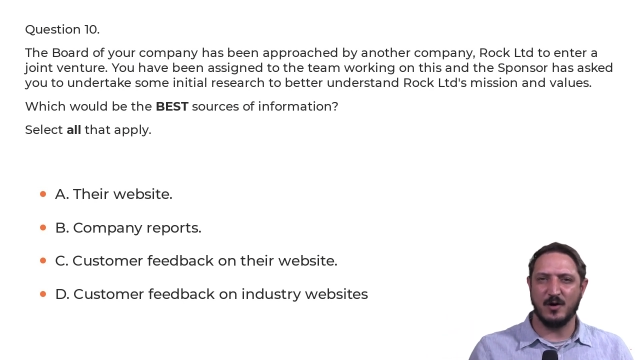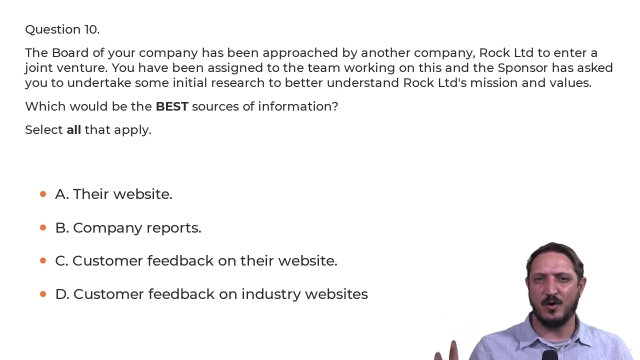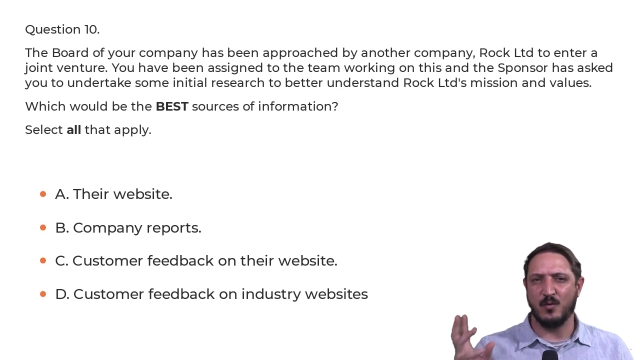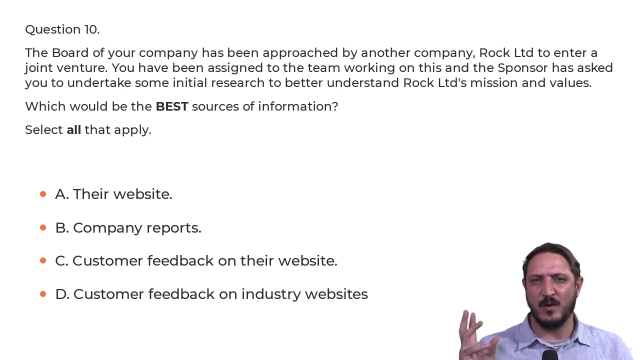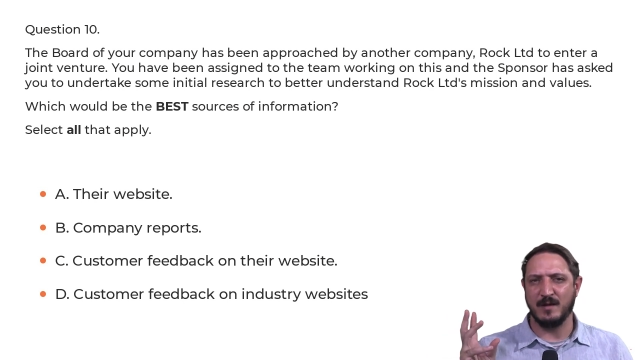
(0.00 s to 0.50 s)

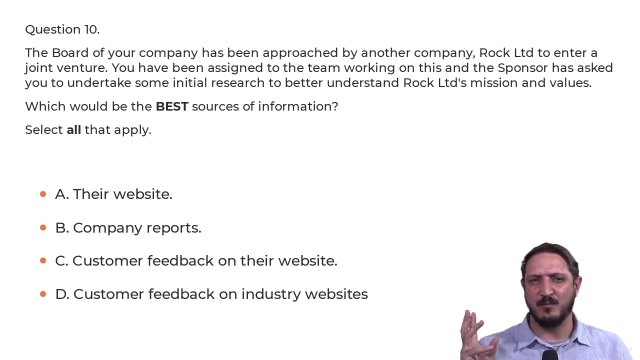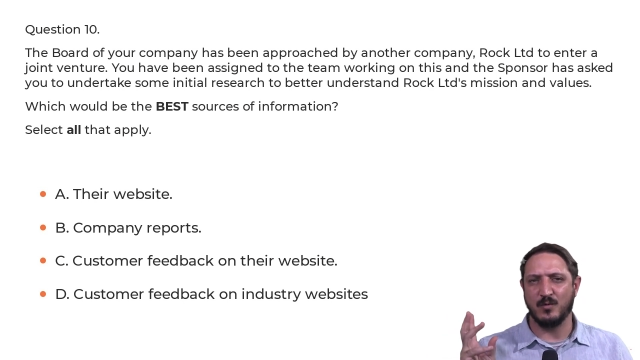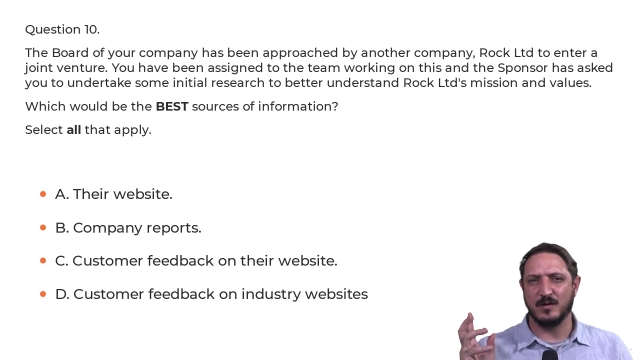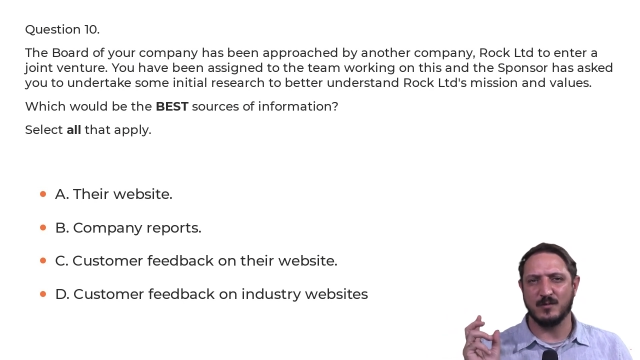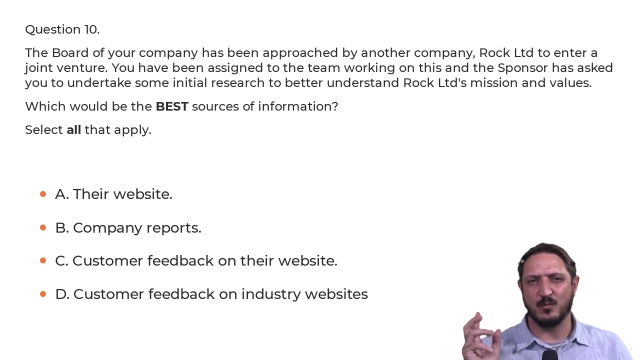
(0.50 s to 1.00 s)
are way
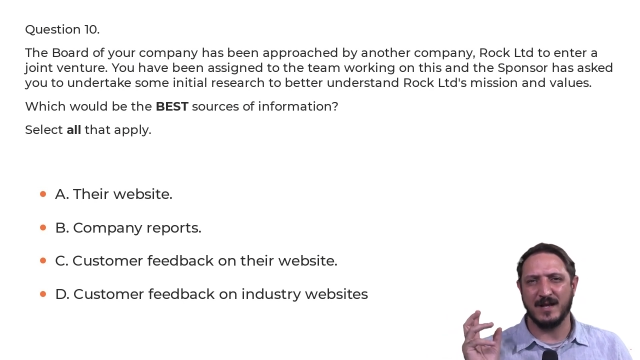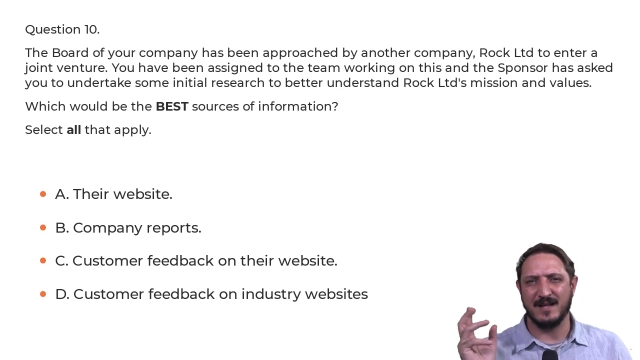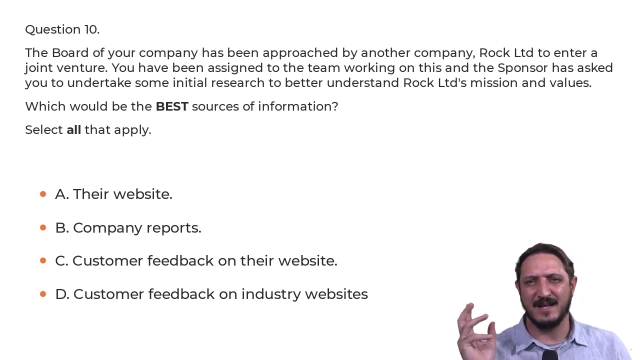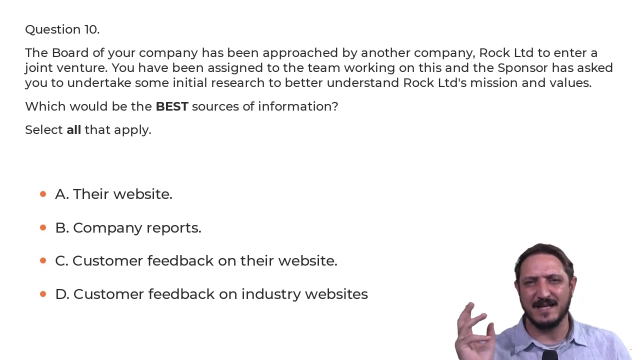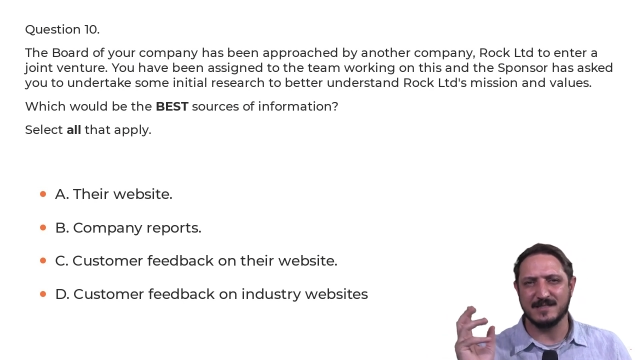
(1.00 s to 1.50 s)

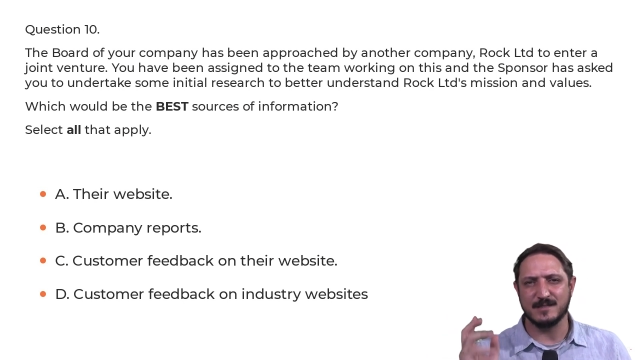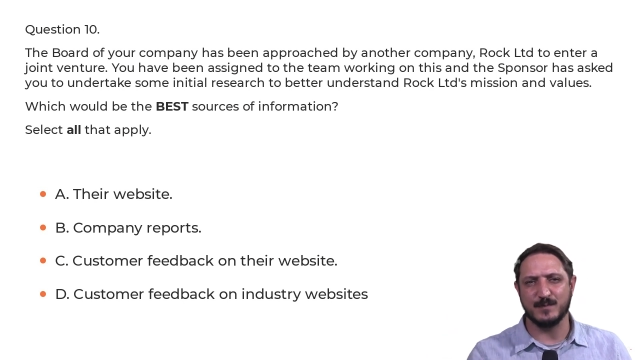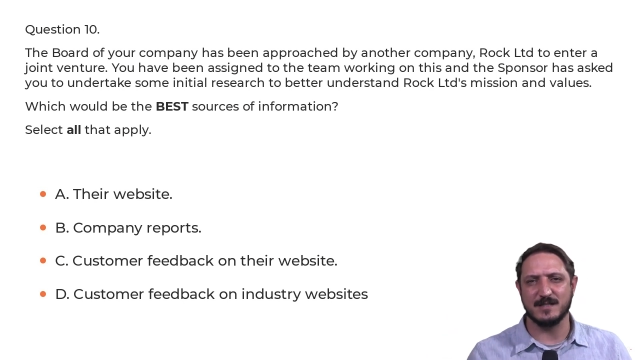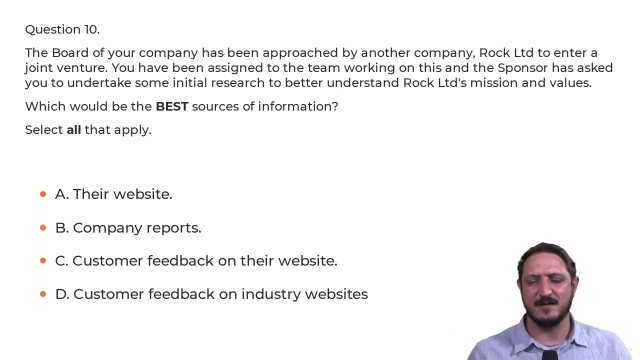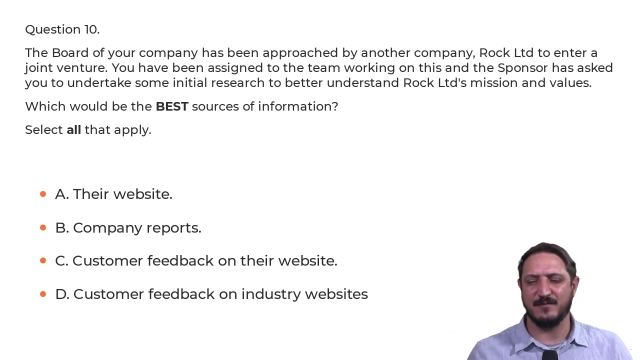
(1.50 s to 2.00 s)
less
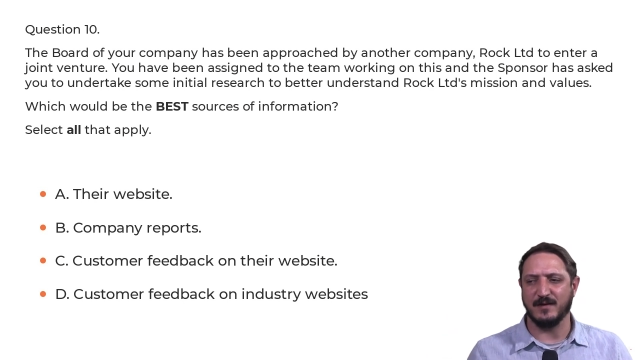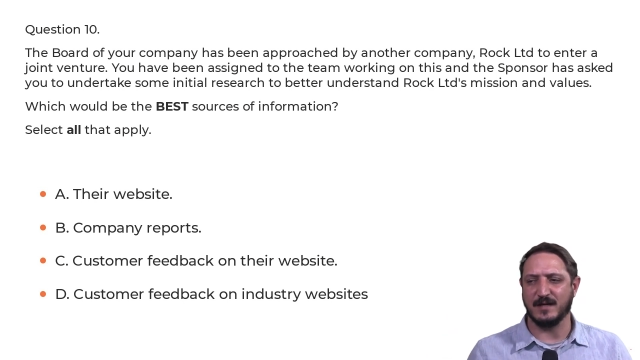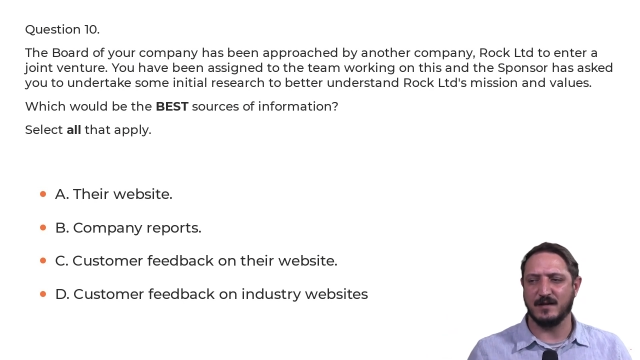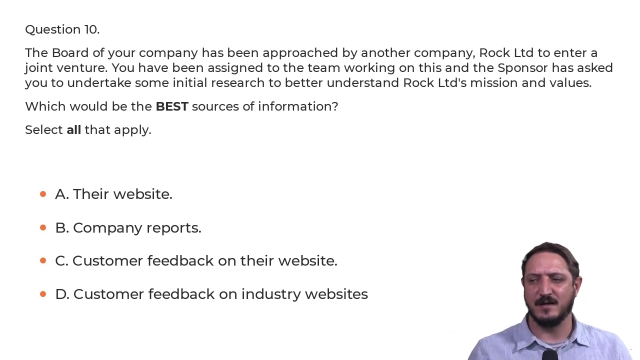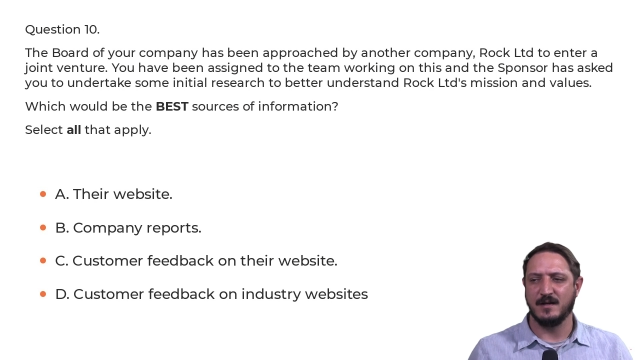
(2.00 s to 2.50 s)

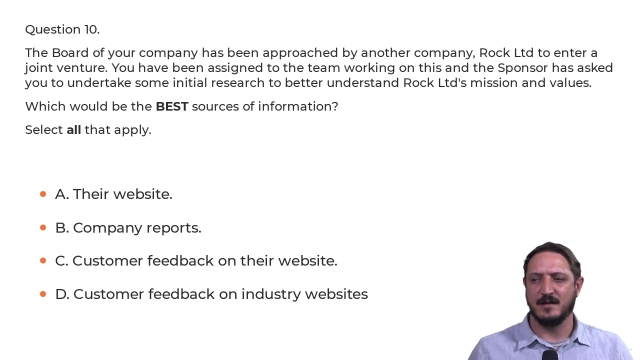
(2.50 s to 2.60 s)
specific.